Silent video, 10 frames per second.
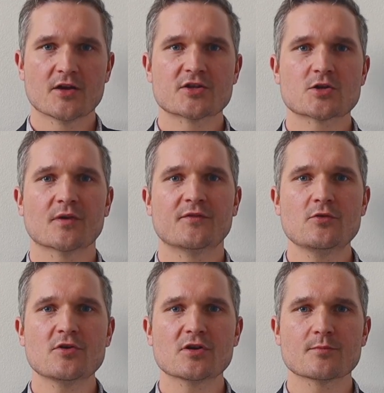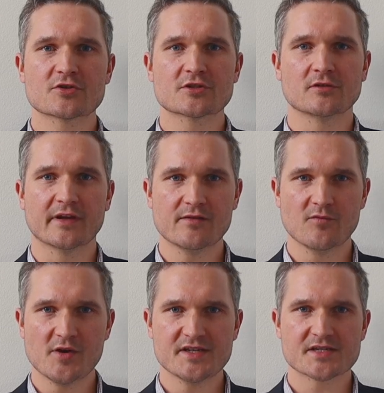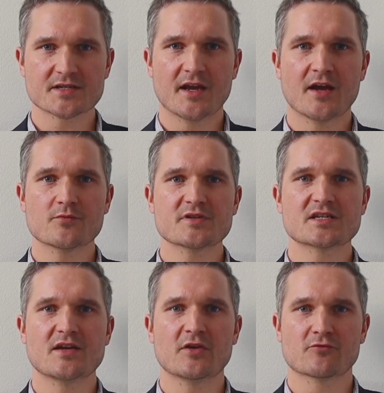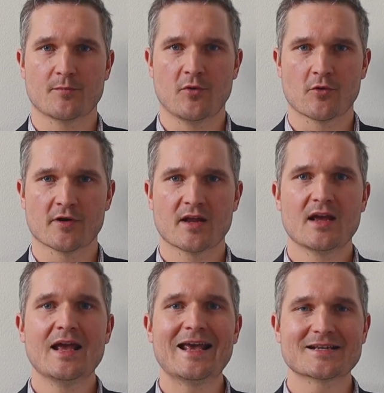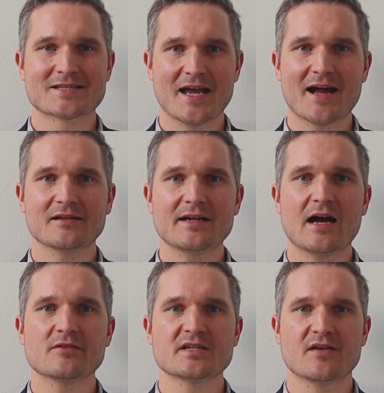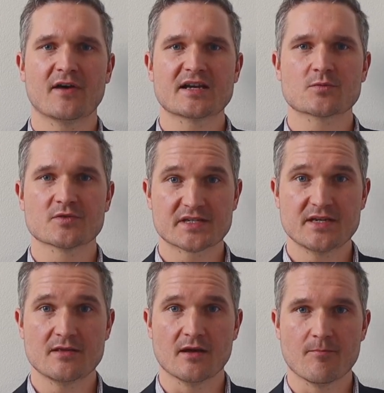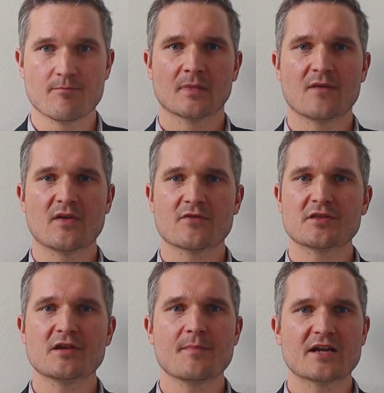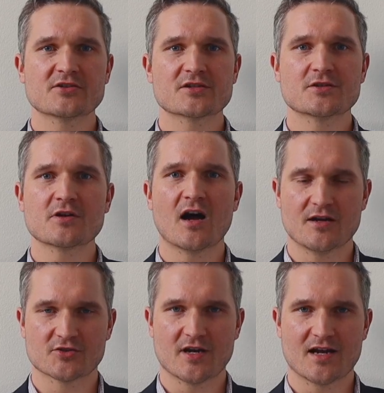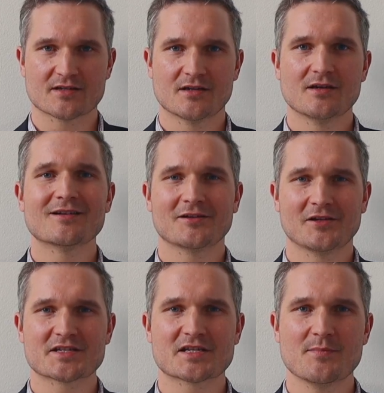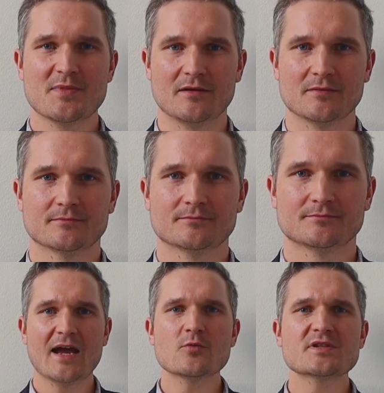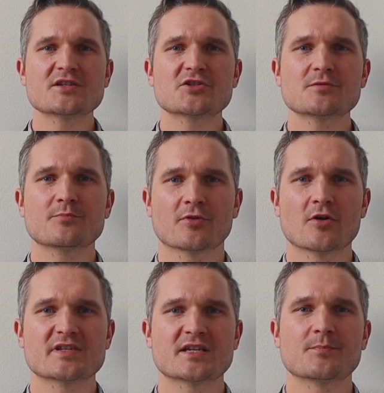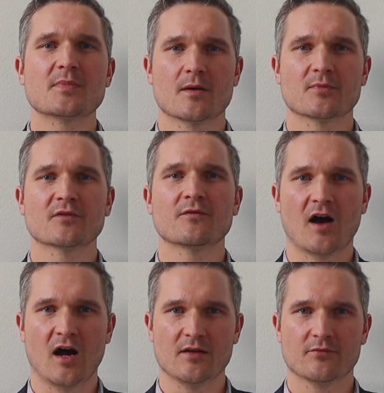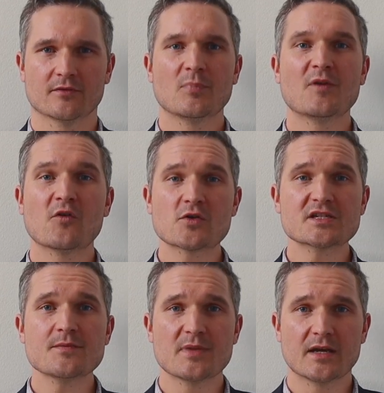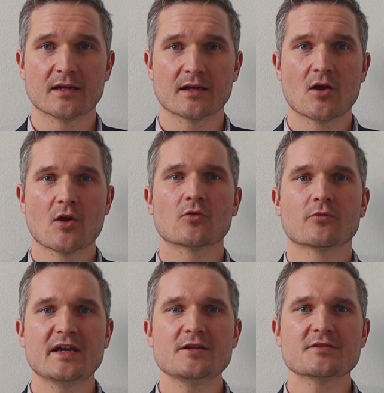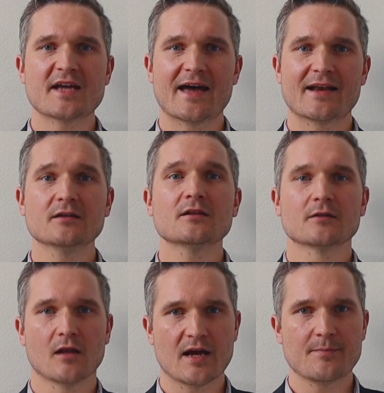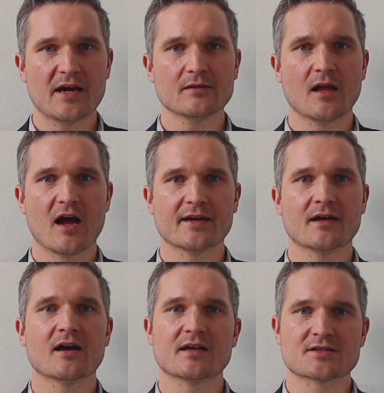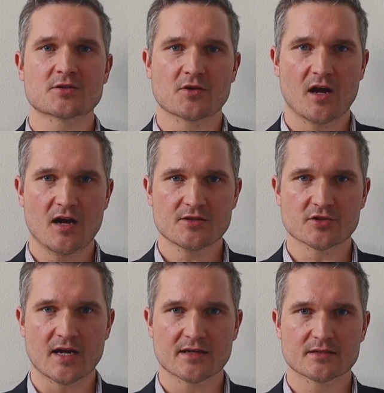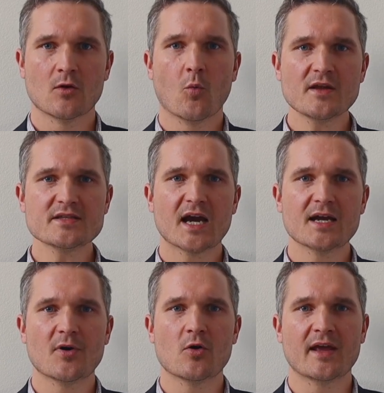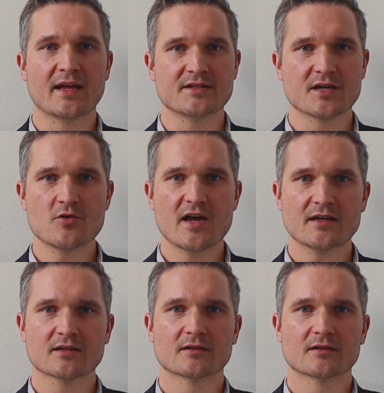to review the commercial invoice and receiving report exactly how DFARS will see them. If everything matches your contract, click Submit. Acquisition Pro Tip number 5. Before submitting, read your data line by line against your contract. One typo in a DODAC,